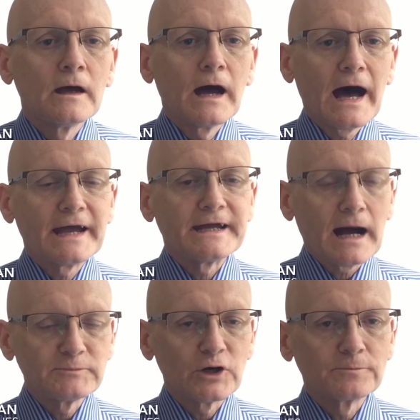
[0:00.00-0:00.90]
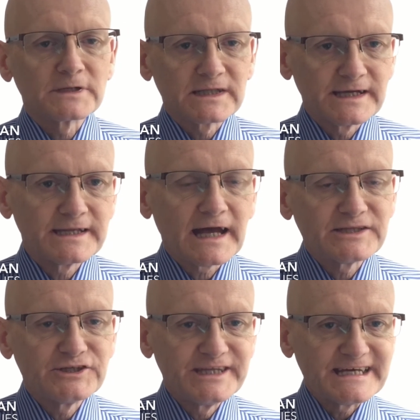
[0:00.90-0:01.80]
Hi, I'm Don McLean and
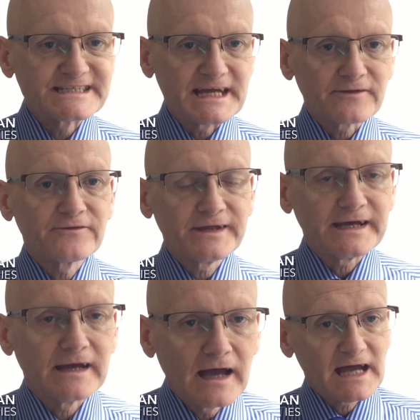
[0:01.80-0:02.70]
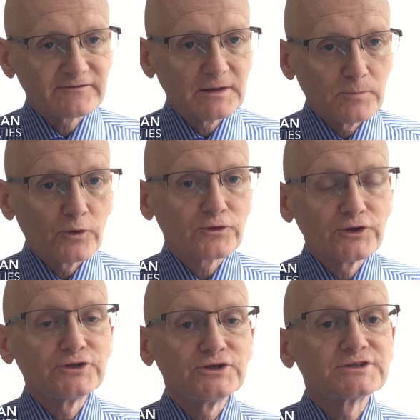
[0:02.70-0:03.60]
today is Earth Day. I've got both
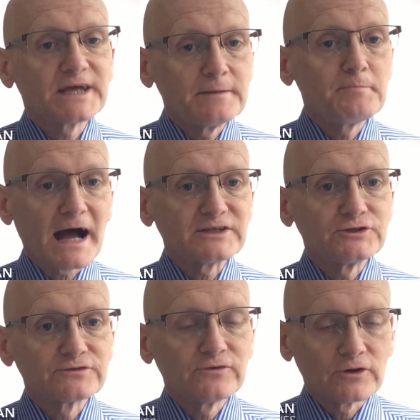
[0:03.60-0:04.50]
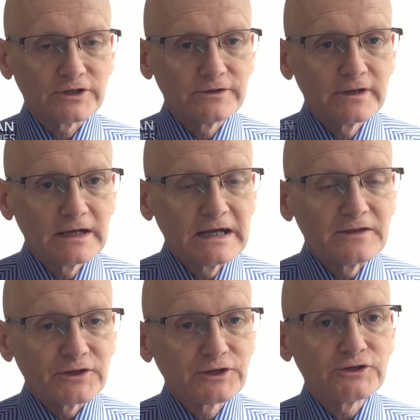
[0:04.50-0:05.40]
good news and bad news for you.
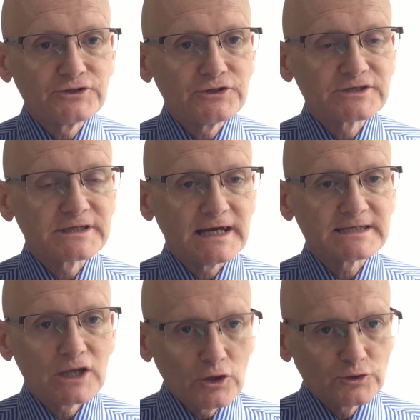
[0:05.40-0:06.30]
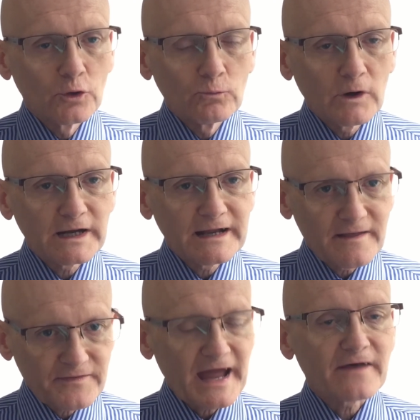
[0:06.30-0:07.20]
The good news is, don't worry,
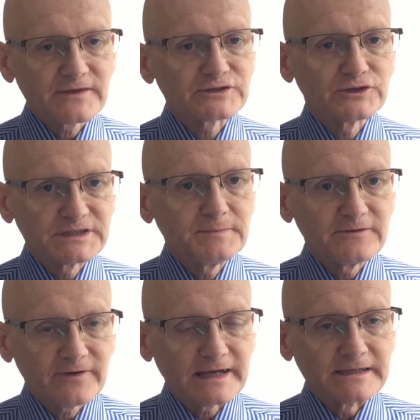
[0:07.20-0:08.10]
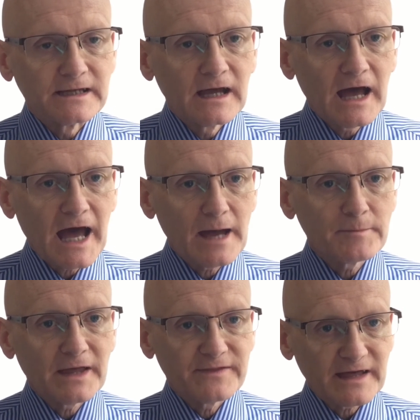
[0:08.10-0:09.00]
the Earth is going to be fine.
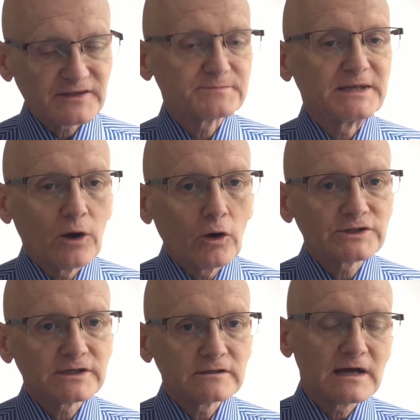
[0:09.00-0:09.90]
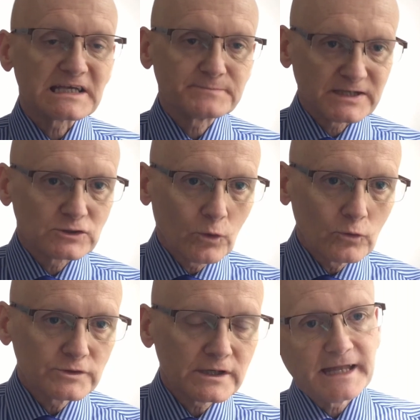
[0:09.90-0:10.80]
The Earth has been hotter, it's been
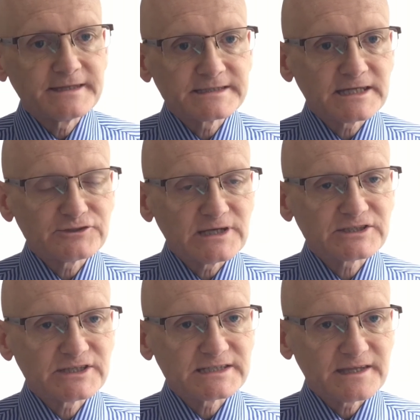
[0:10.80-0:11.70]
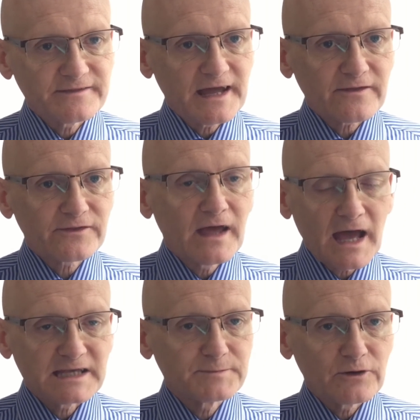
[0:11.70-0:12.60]
colder. The situation is that the Earth
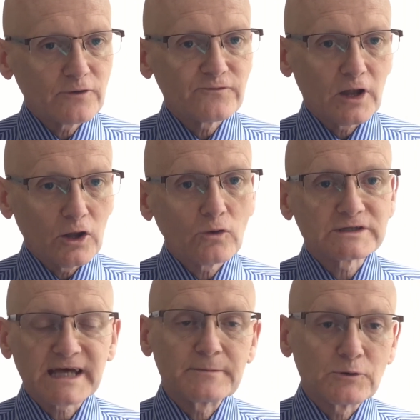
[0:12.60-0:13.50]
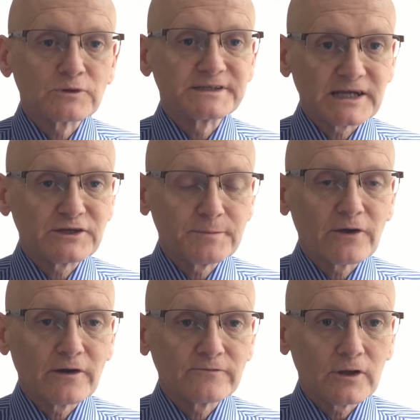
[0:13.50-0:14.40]
has been around for a long time and will continue to be
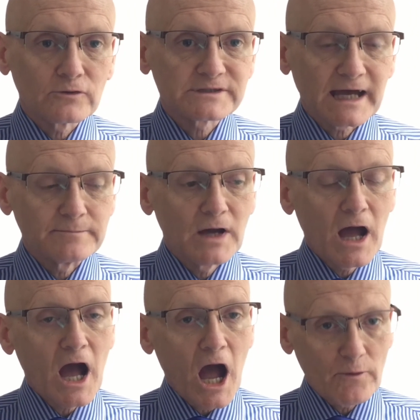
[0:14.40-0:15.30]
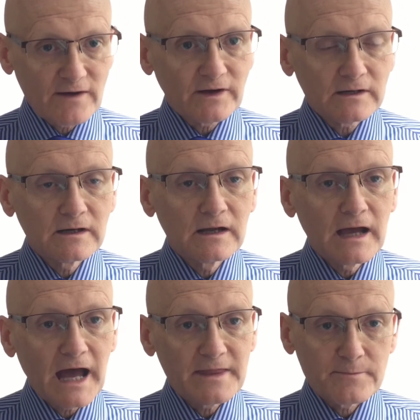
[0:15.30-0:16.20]
around for a long time. However,
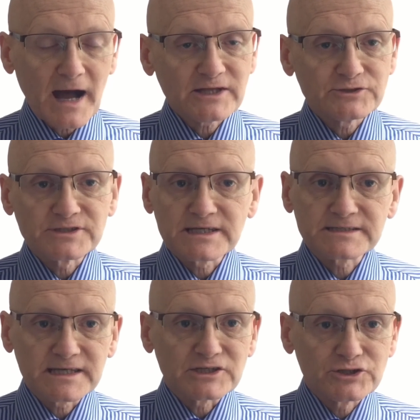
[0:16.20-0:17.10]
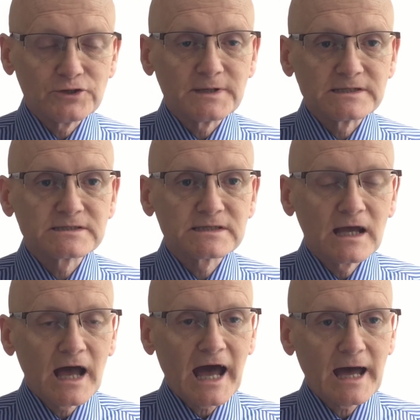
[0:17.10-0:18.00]
the bad news is that as humans,
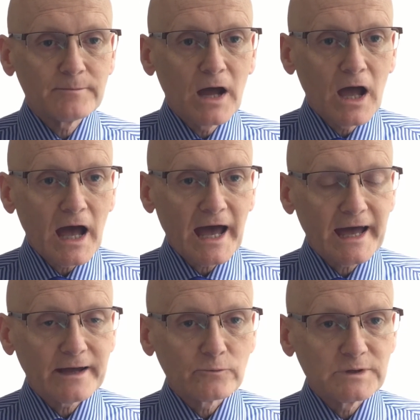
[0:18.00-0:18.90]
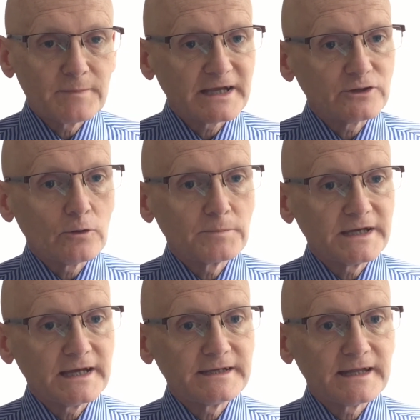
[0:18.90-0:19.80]
we might not
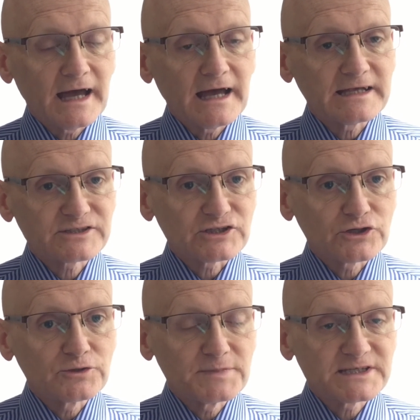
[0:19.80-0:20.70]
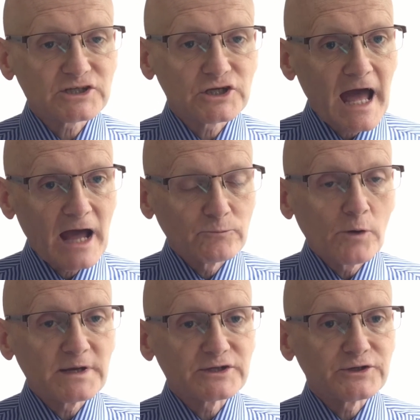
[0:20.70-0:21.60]
be in such a good position. And
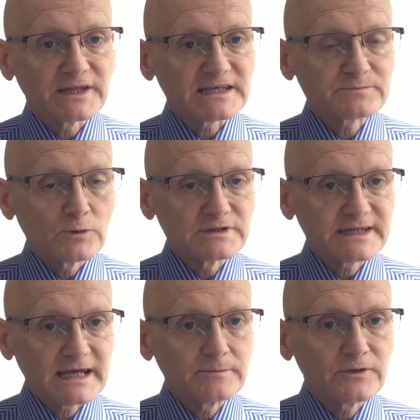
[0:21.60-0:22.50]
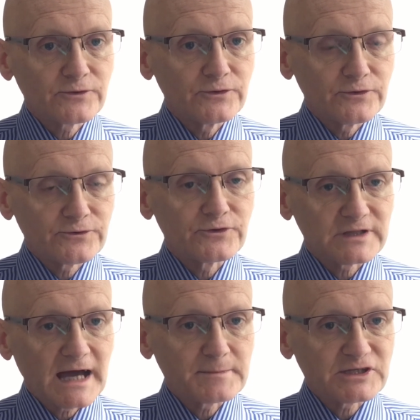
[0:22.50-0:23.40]
what we're doing at this moment in time through
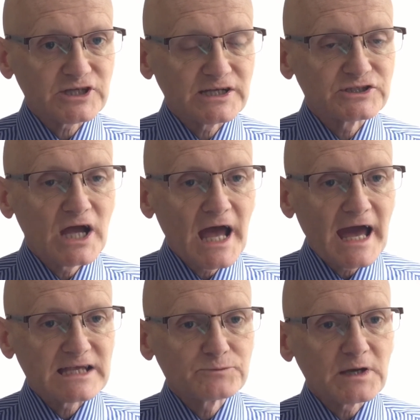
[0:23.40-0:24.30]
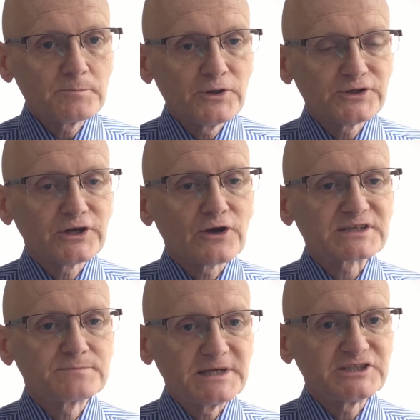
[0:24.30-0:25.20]
climate change is we're putting our
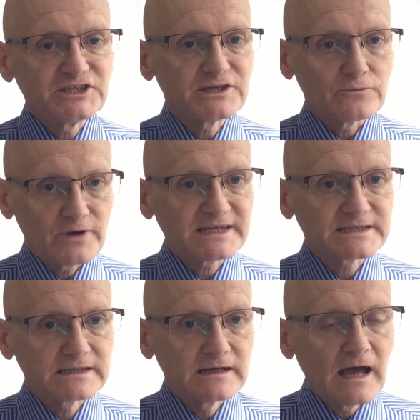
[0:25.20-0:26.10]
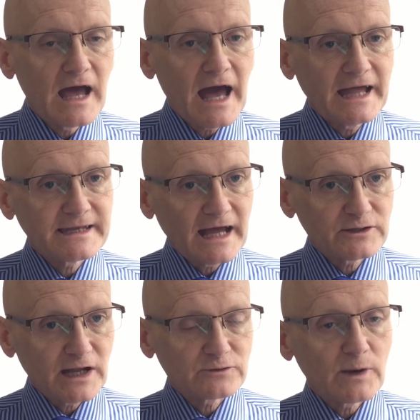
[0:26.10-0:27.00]
species at risk.
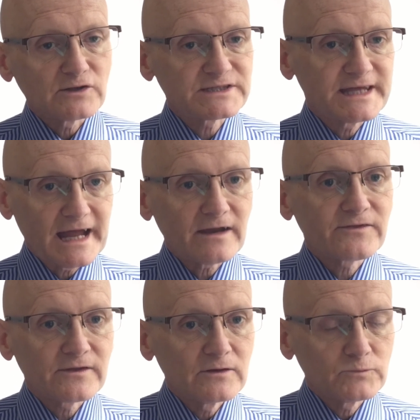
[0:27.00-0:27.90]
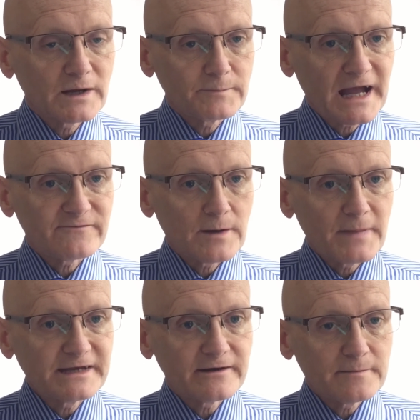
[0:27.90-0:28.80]
And whilst the Earth might have a
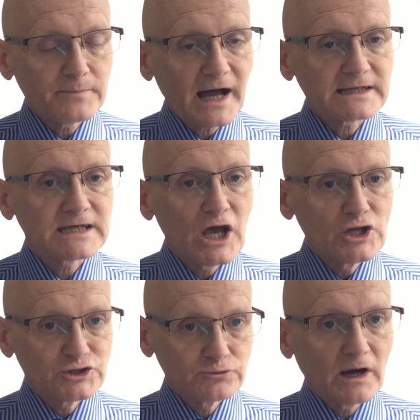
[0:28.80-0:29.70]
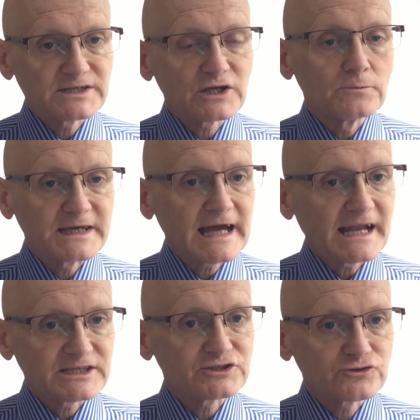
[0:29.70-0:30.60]
minor impact, to us, it'll be
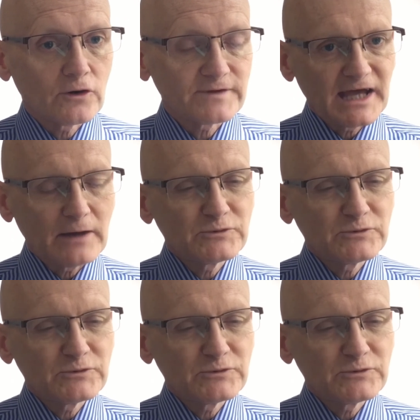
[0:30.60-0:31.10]
catastrophic.